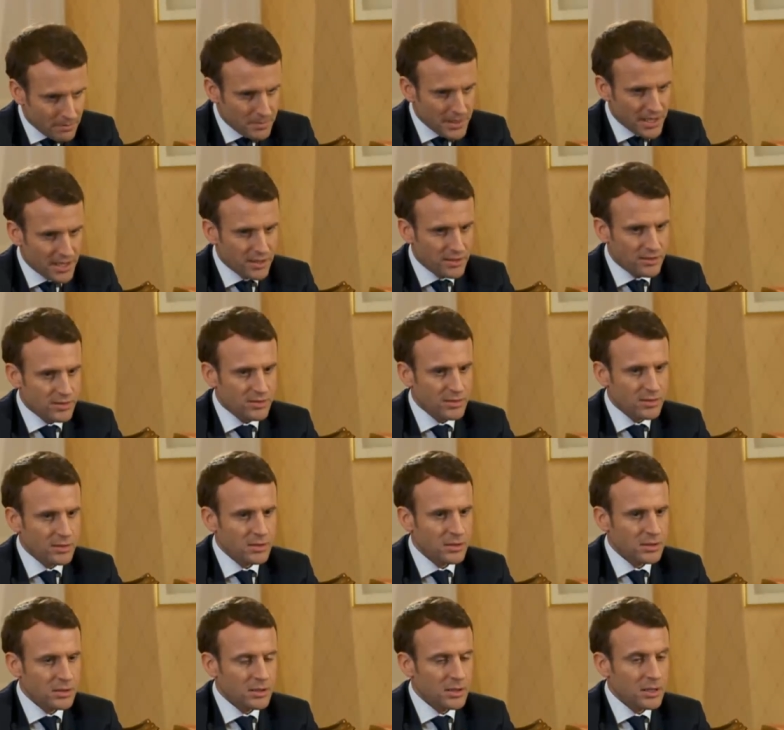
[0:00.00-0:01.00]
peace,
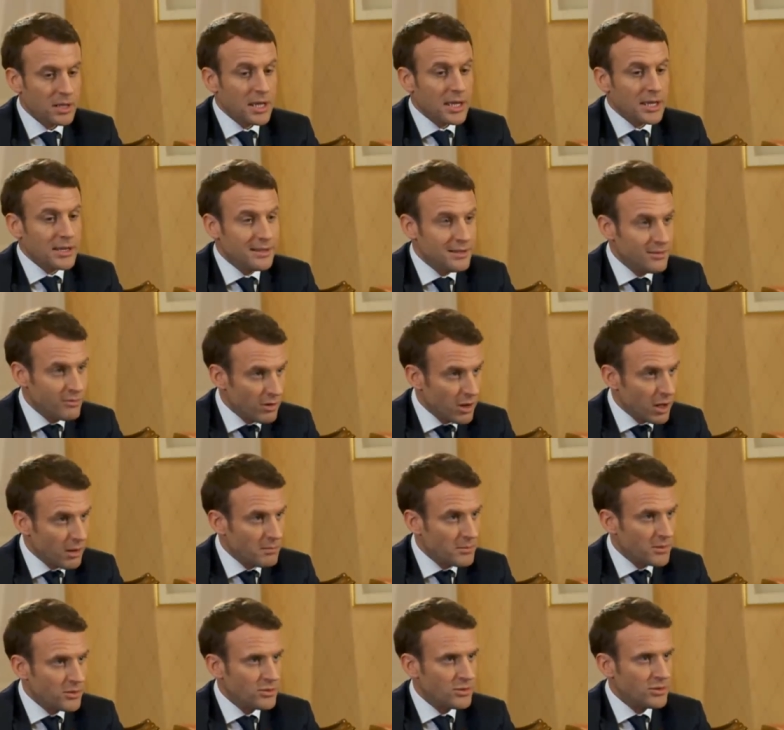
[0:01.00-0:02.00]

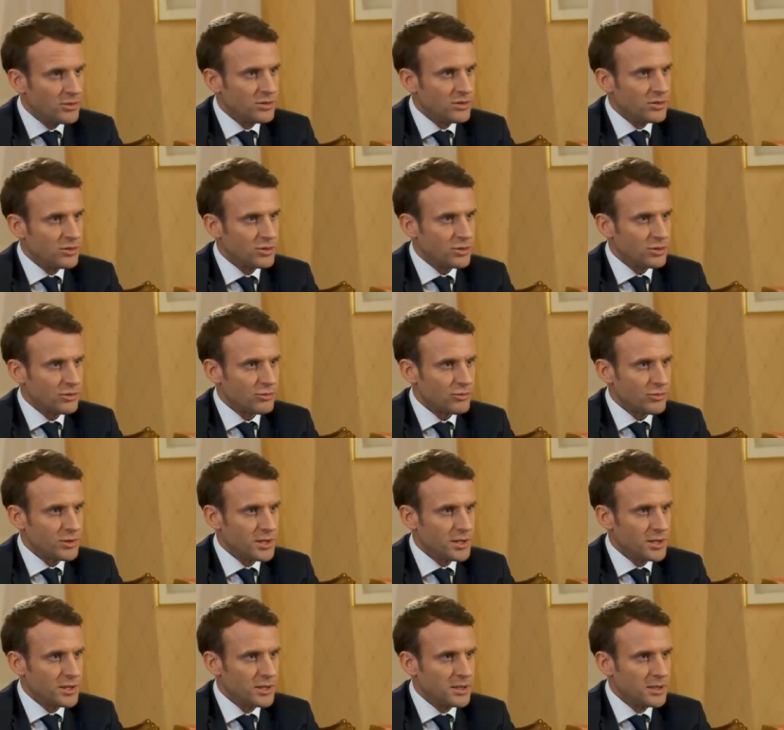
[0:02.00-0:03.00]
development in this
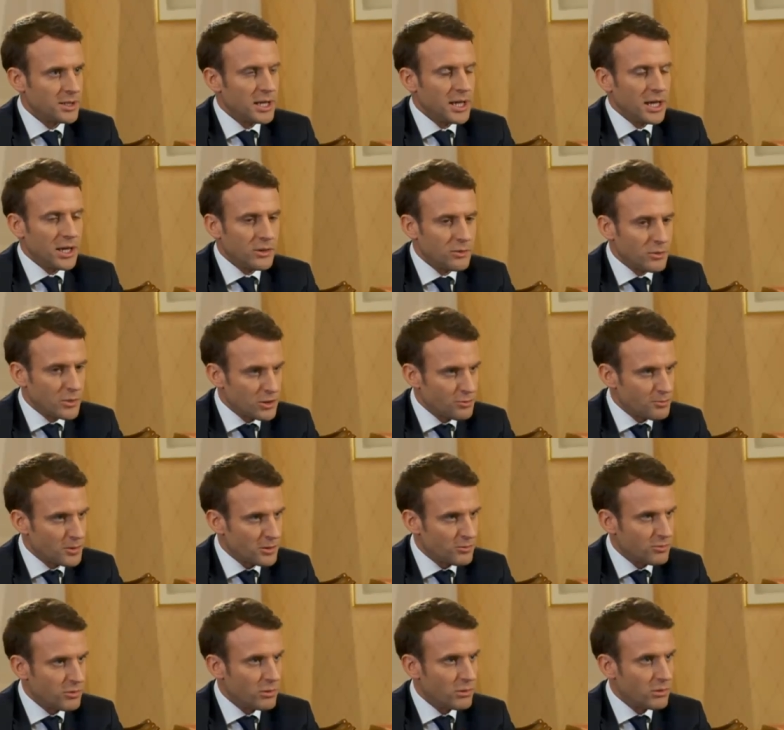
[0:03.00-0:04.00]
country, and a
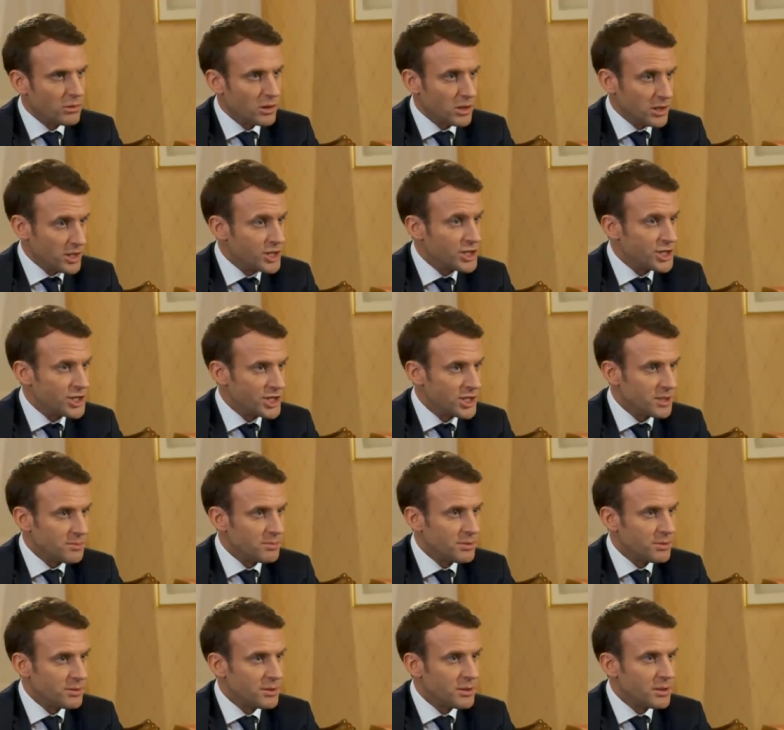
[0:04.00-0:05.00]
respectful relationship,
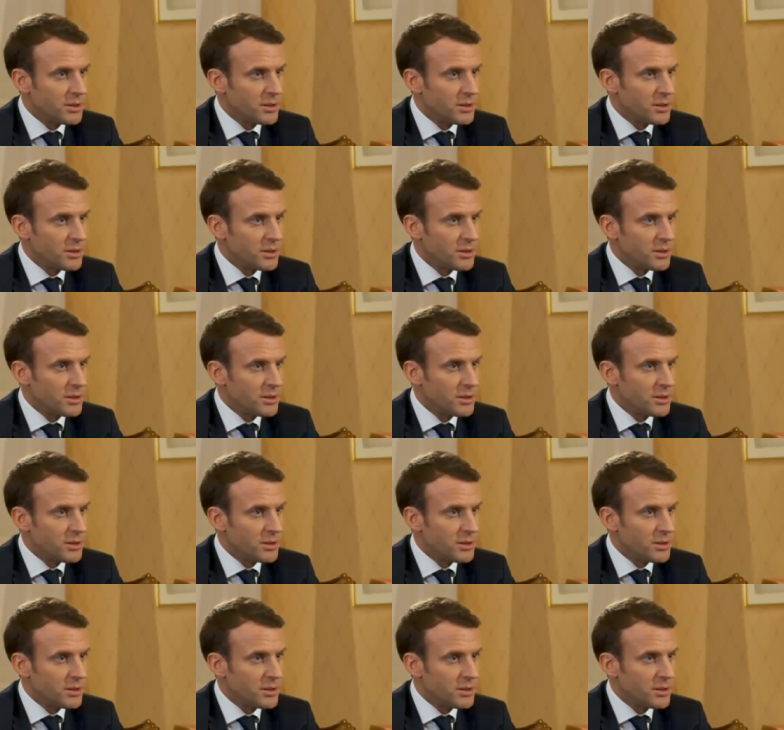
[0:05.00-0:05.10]
you